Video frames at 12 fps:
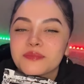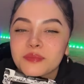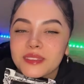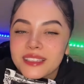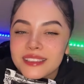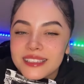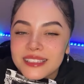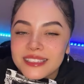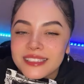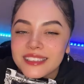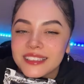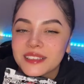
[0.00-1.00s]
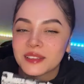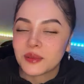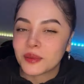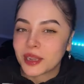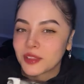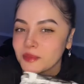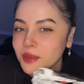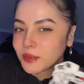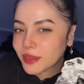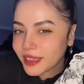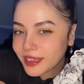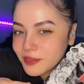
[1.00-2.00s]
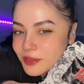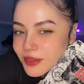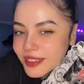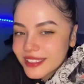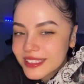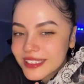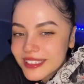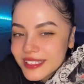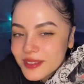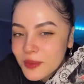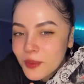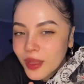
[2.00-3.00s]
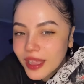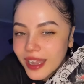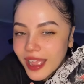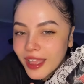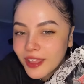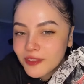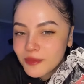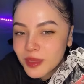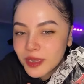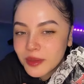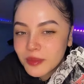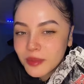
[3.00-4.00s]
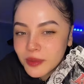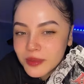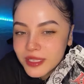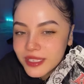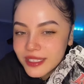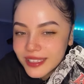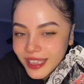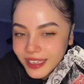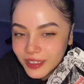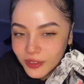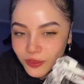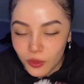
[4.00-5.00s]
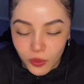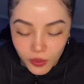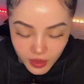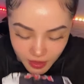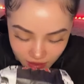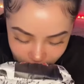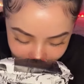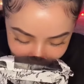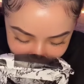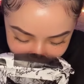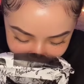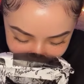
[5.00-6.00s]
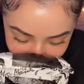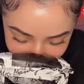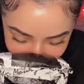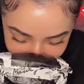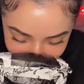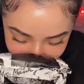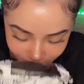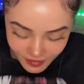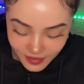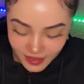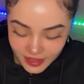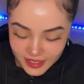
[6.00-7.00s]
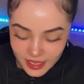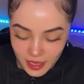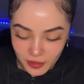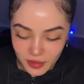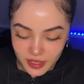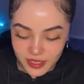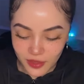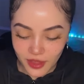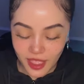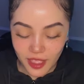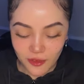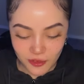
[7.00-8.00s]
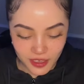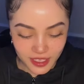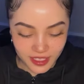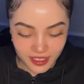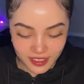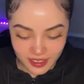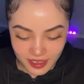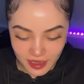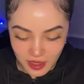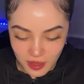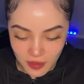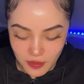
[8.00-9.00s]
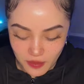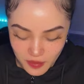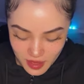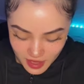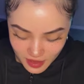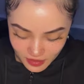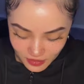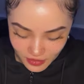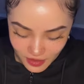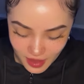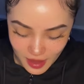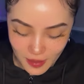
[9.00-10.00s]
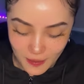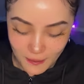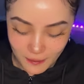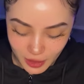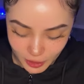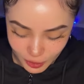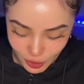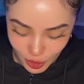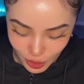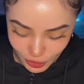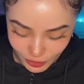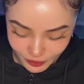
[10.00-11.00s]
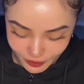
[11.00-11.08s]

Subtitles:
This is what I've been waiting for. This is what I've been most excited for, is some South African beef biltong.